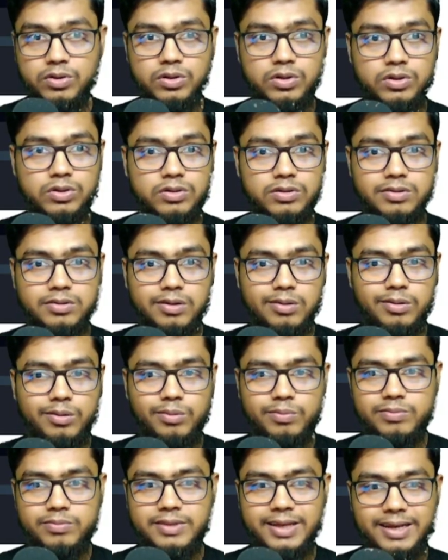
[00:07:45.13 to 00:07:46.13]

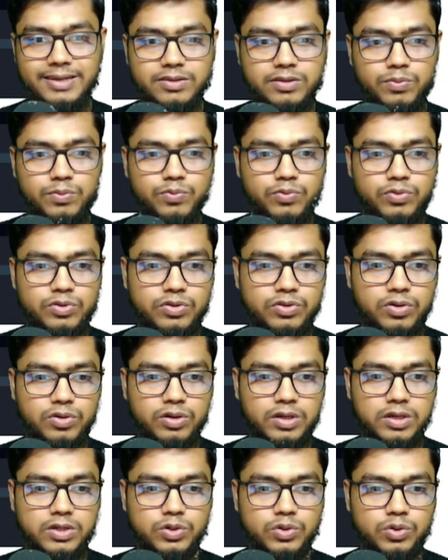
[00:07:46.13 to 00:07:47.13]
So that's the reason
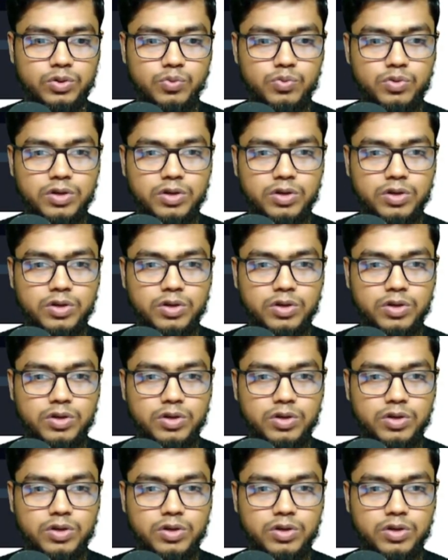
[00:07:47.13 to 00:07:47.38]
actually we are